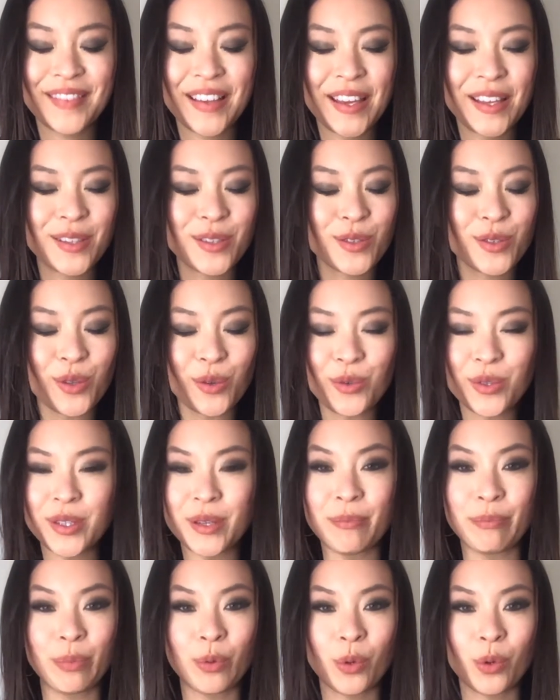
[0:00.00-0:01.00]
So
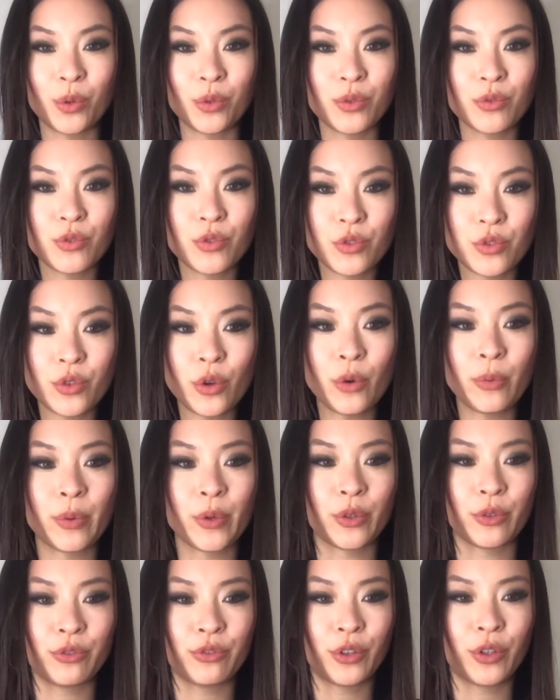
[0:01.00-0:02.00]
simple, so
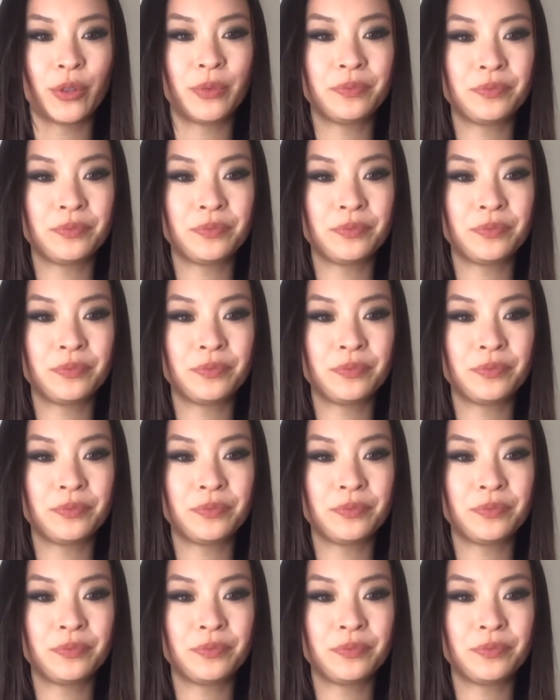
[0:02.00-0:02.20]
beautiful.